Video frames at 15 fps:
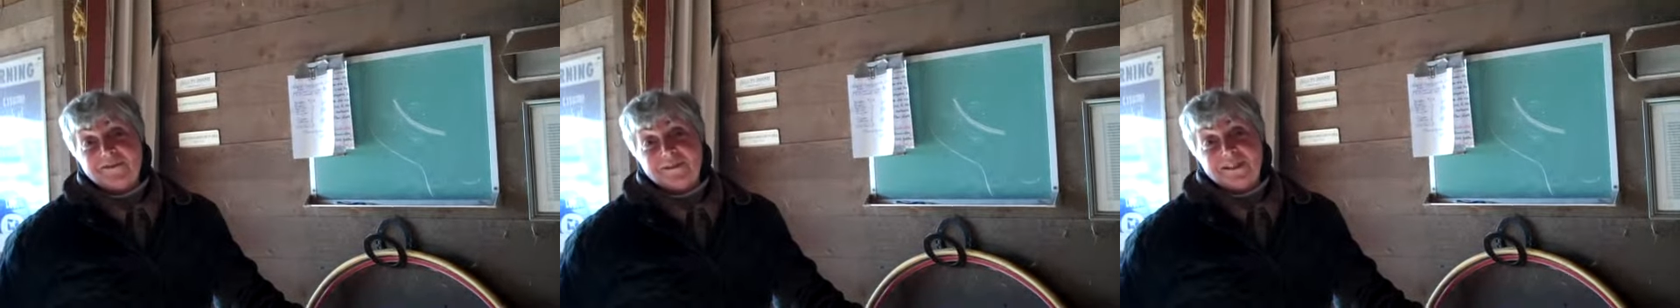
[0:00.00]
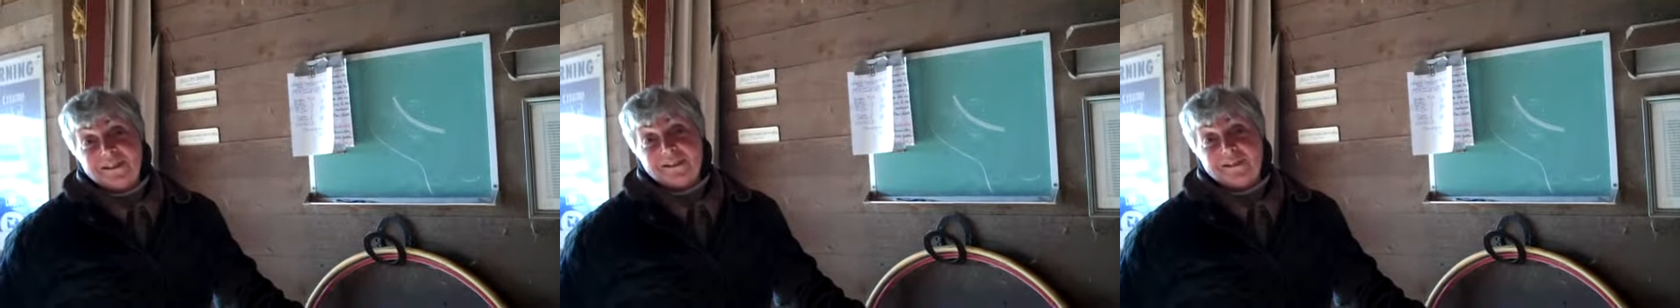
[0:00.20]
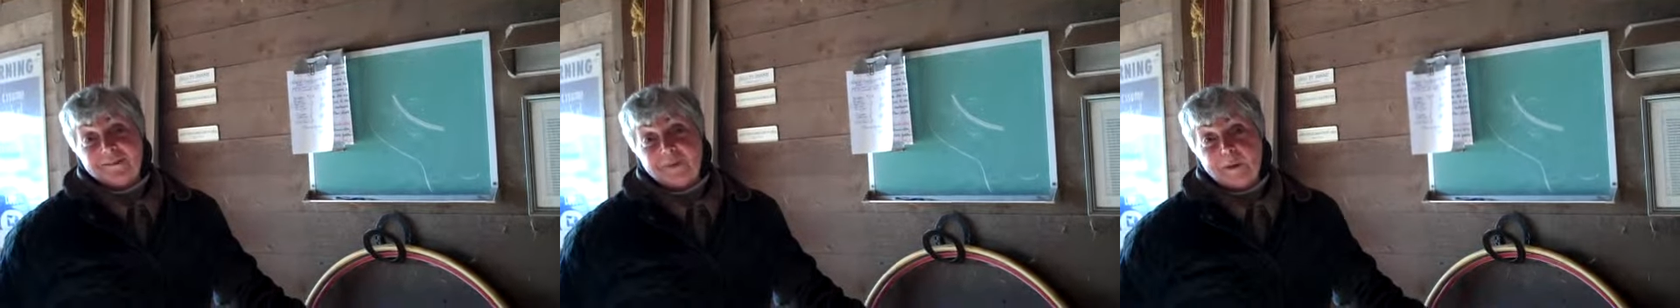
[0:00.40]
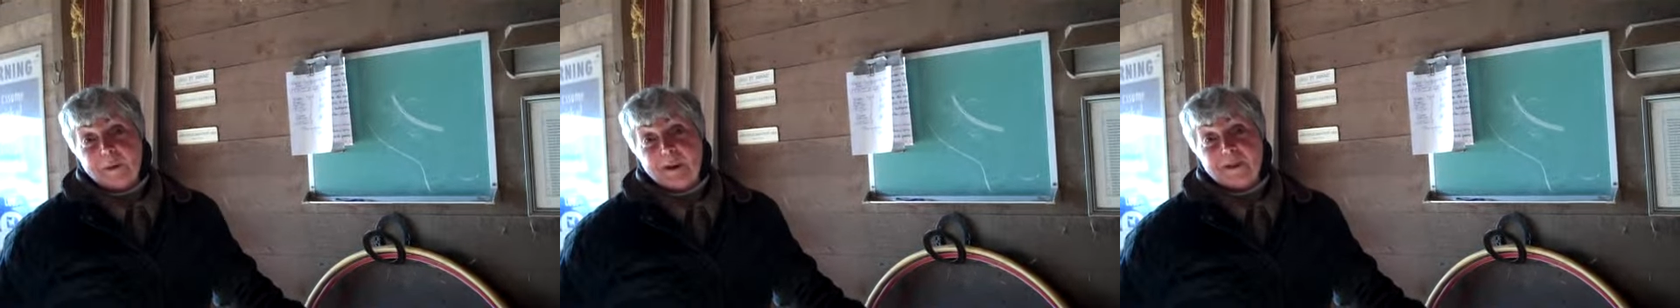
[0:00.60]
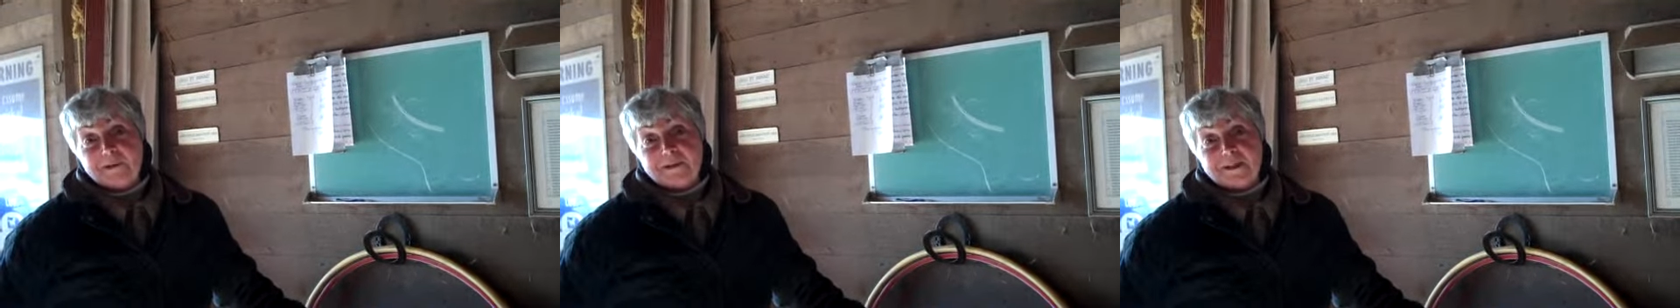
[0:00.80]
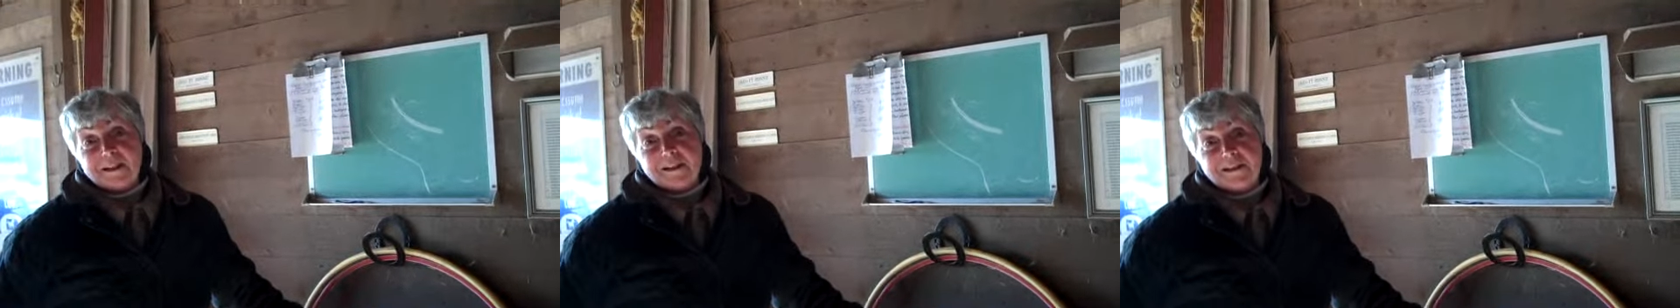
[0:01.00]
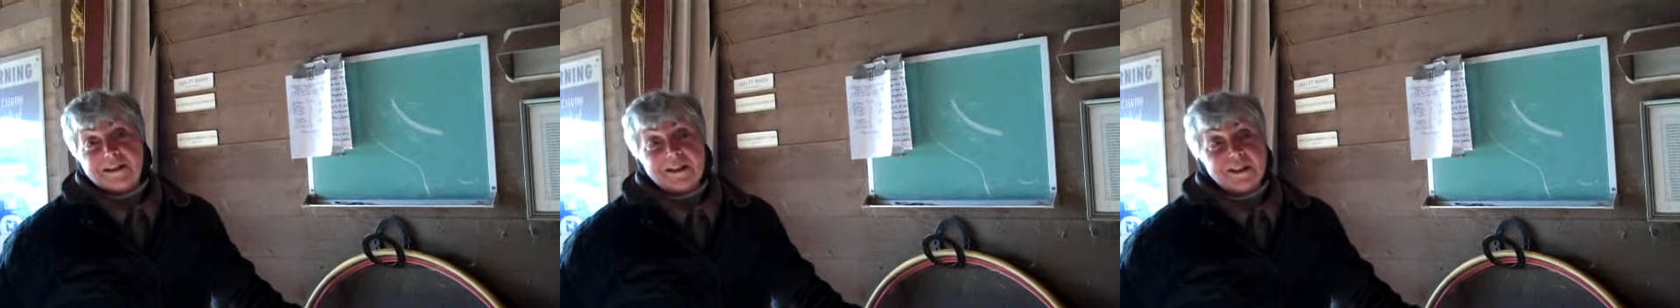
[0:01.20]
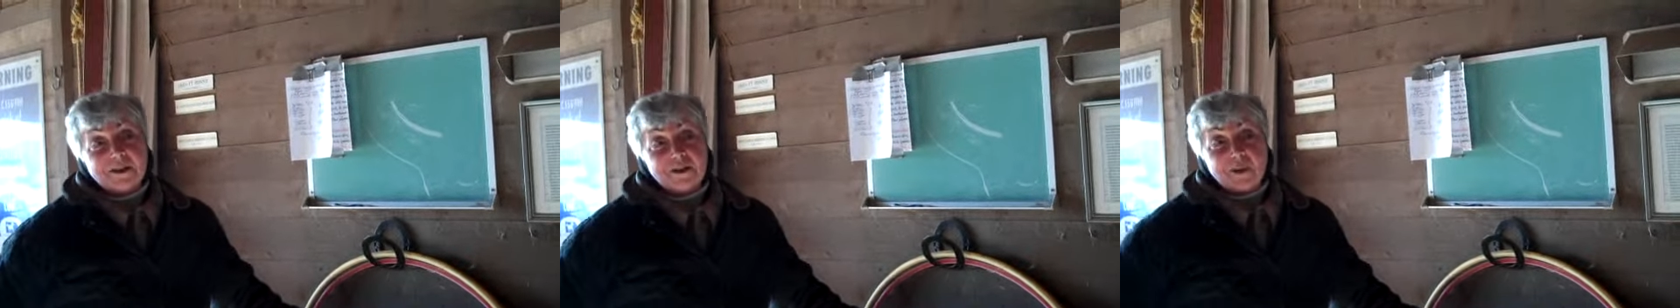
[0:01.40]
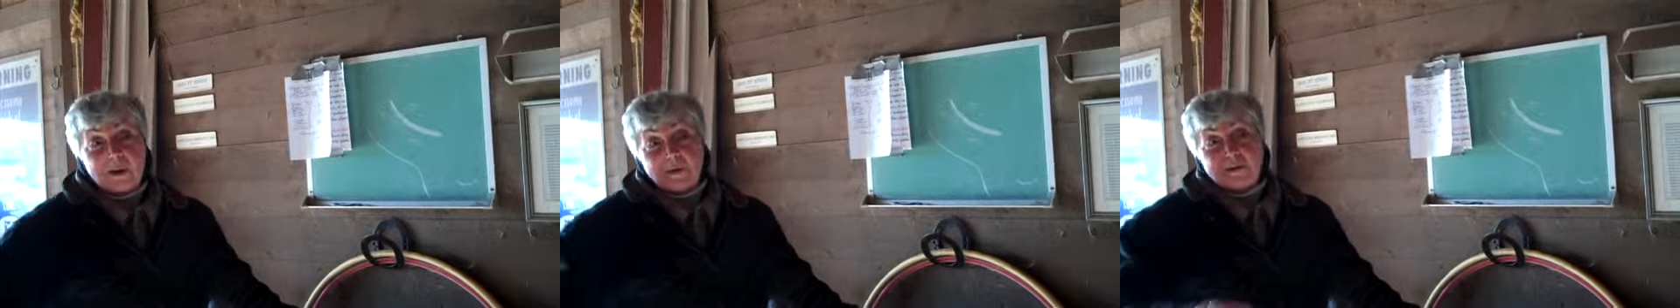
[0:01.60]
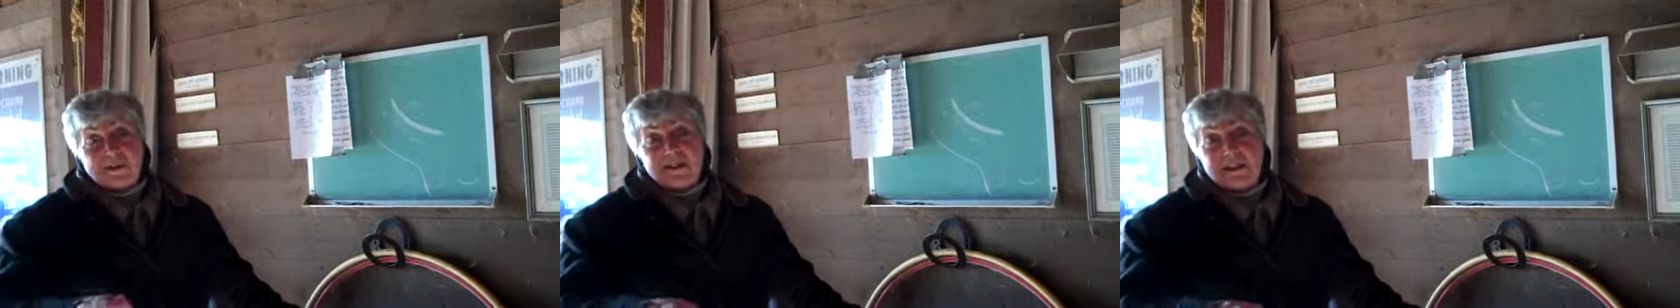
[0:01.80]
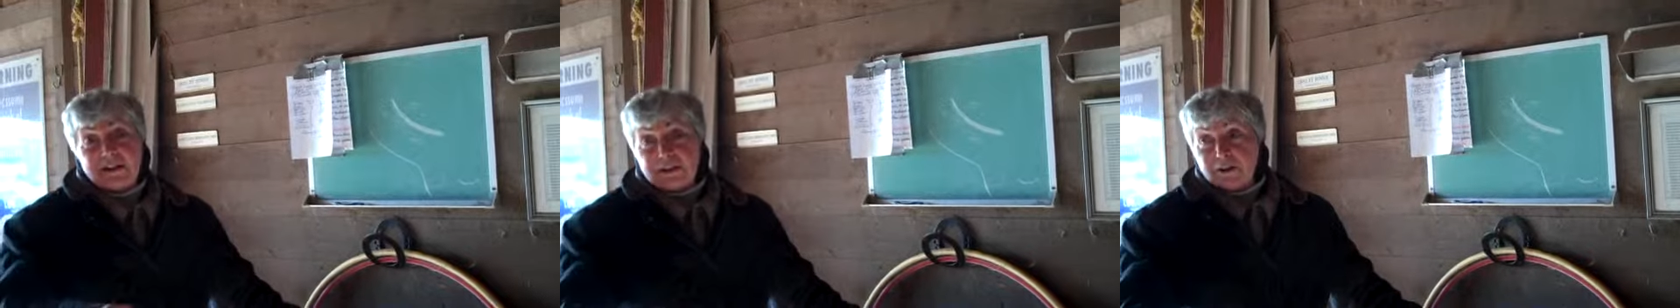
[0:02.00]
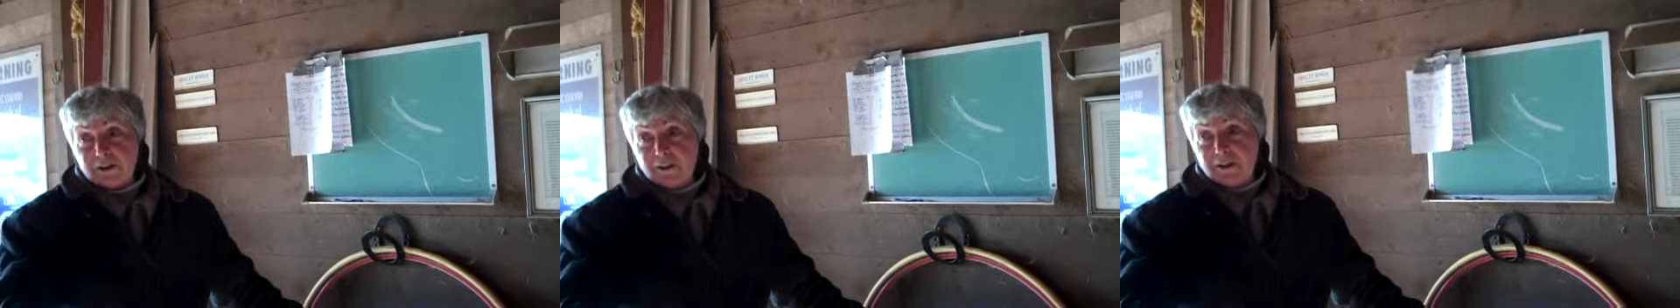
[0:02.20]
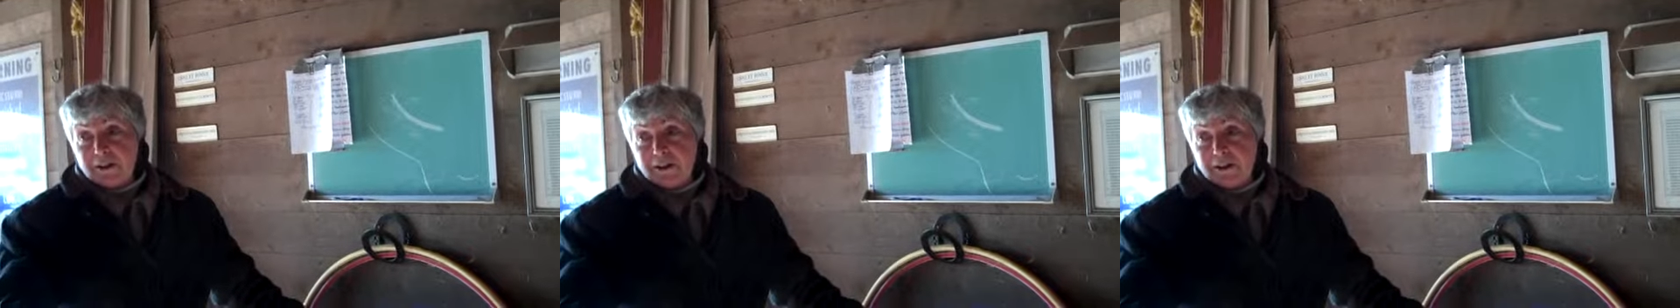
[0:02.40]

You know, my parents got sick, so I wasn't here.